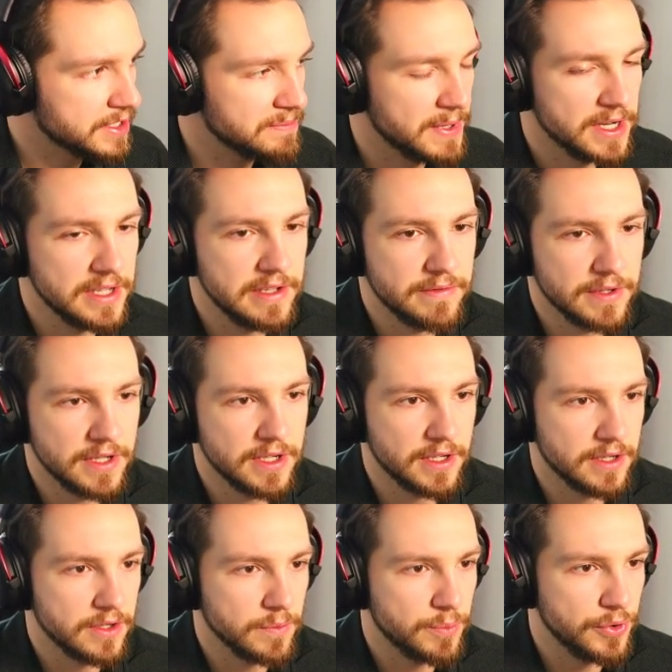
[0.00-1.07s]
of my evening
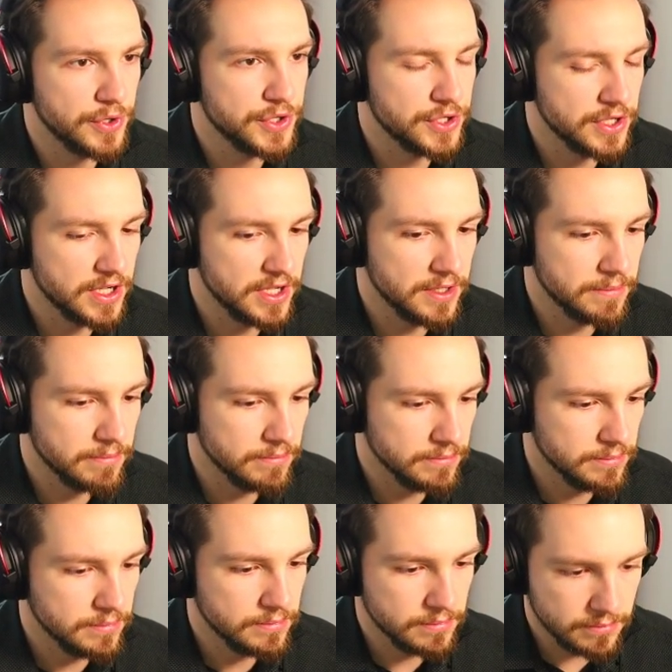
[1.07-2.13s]
and appreciate
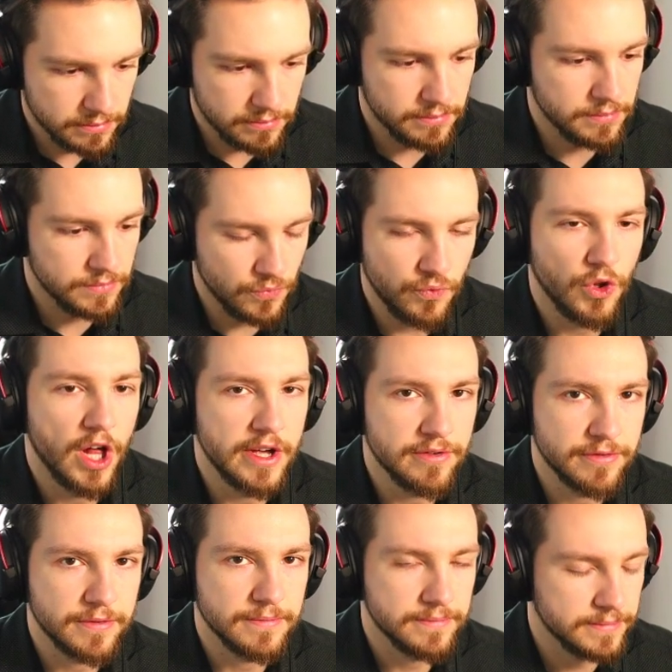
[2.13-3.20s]

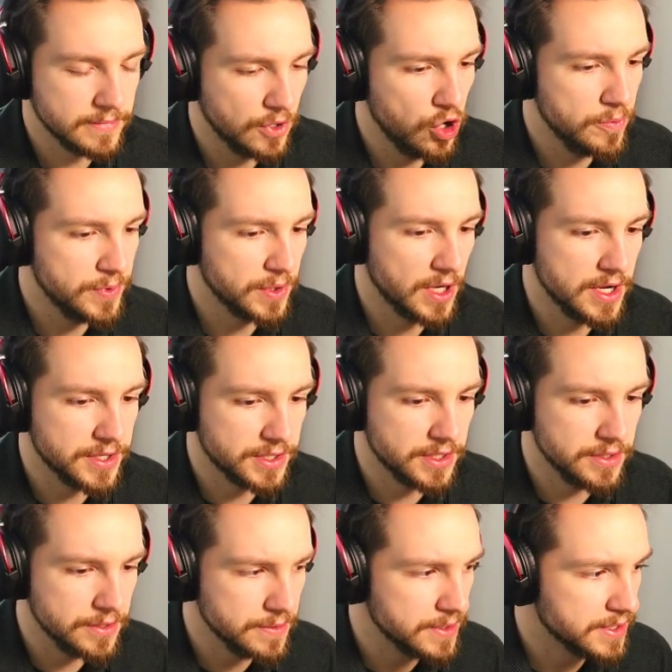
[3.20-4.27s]
life. Hope you guys
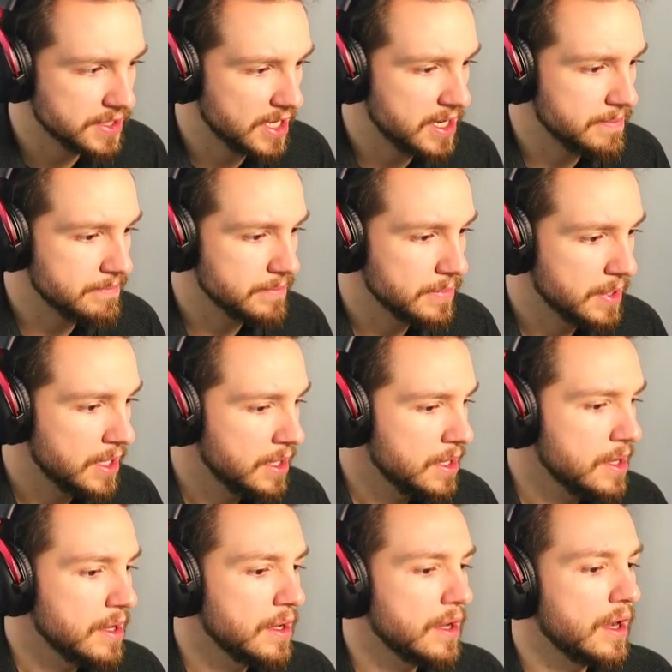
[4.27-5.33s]
can do the same.
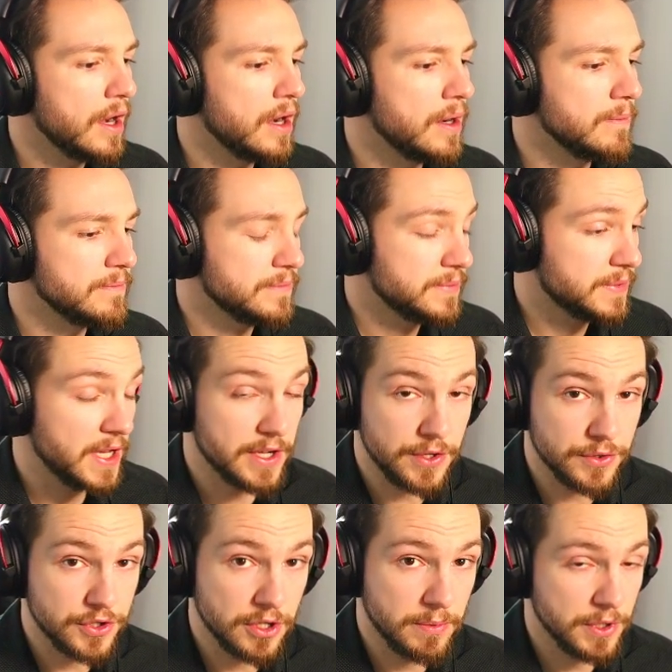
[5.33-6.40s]
Thank you
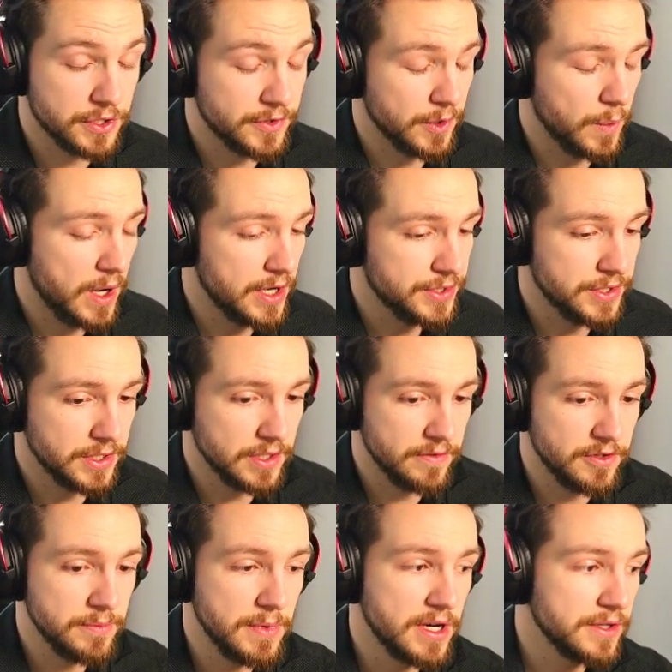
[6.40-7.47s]
so much for watching if
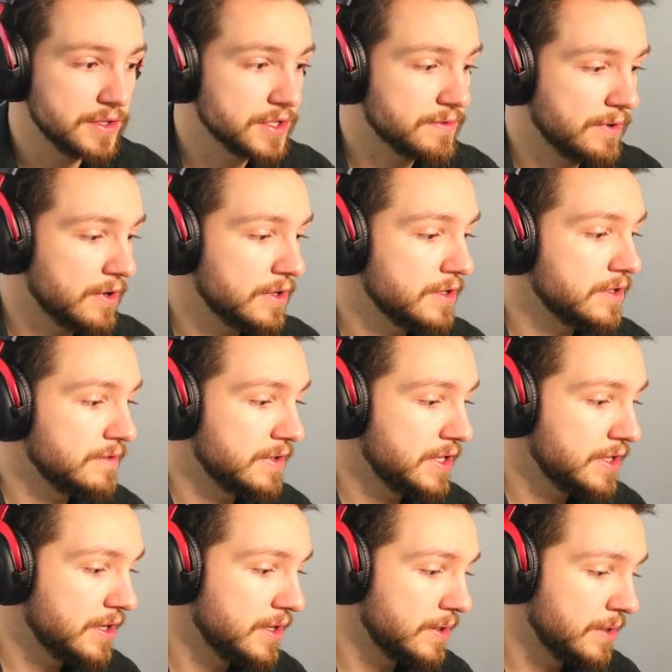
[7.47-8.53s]
you made it this far into the
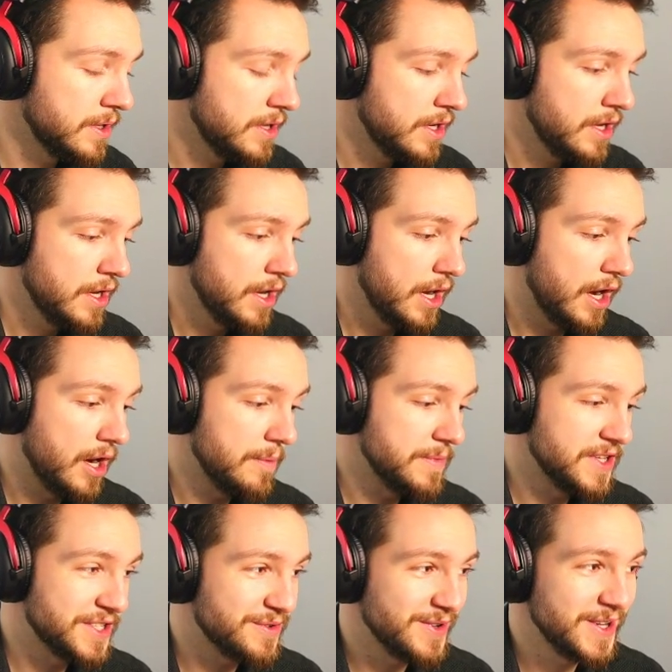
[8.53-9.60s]
video.
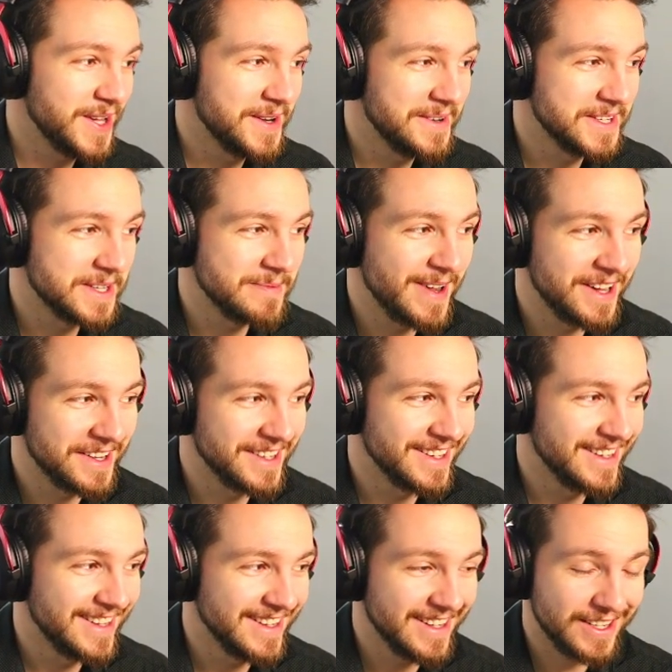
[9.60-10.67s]
This video is about
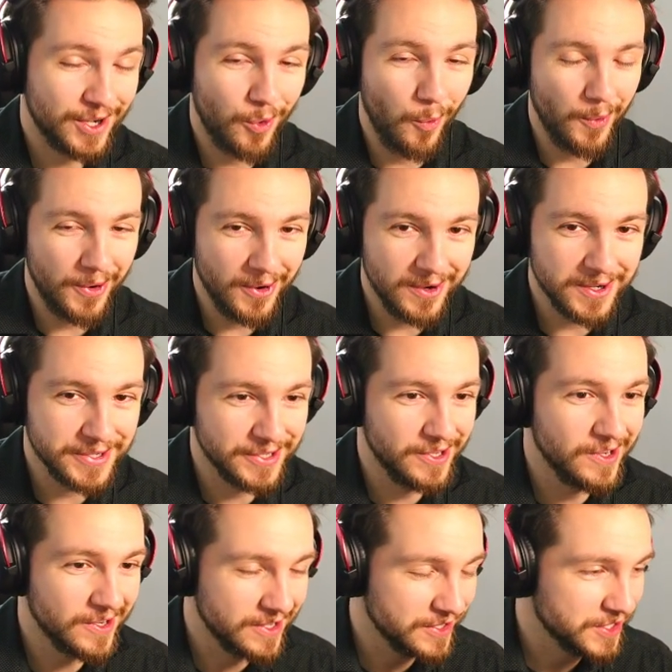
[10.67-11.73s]
a quarter as
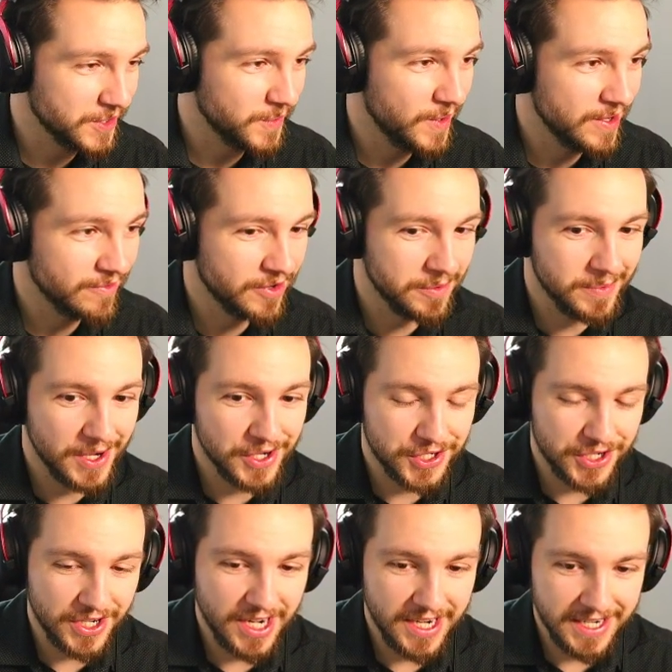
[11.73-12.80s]
long as the one from
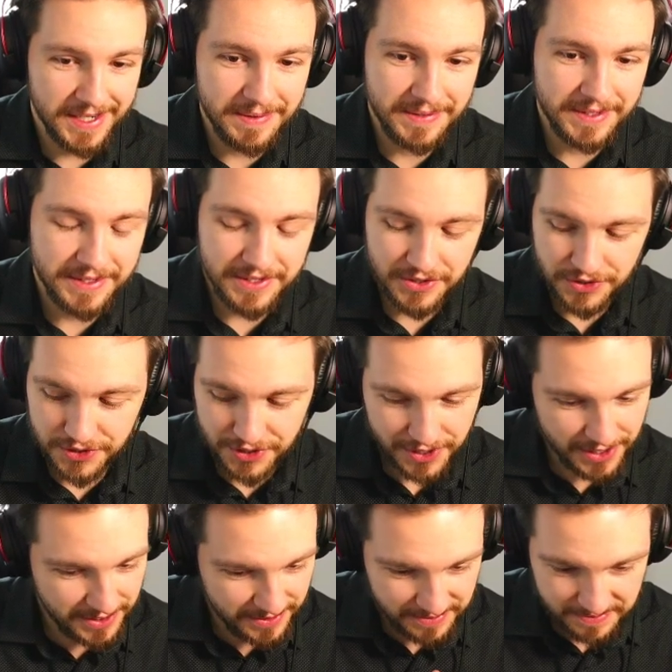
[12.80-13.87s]
yesterday,
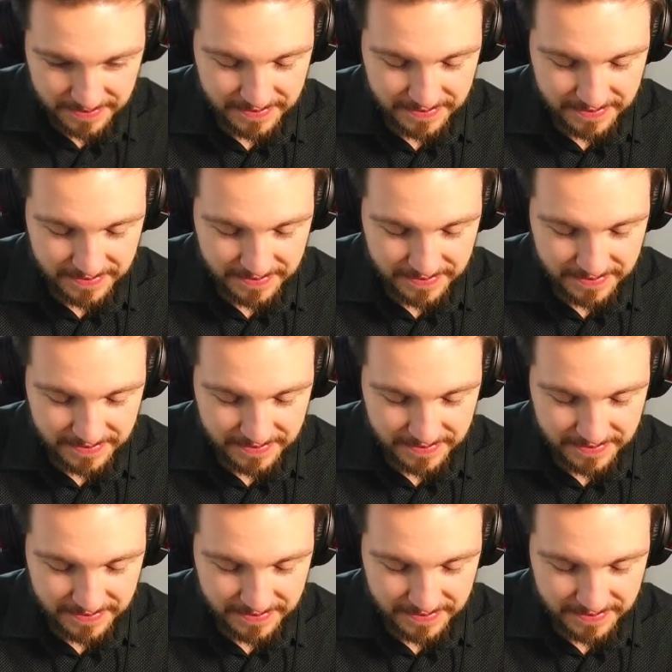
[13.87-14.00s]
so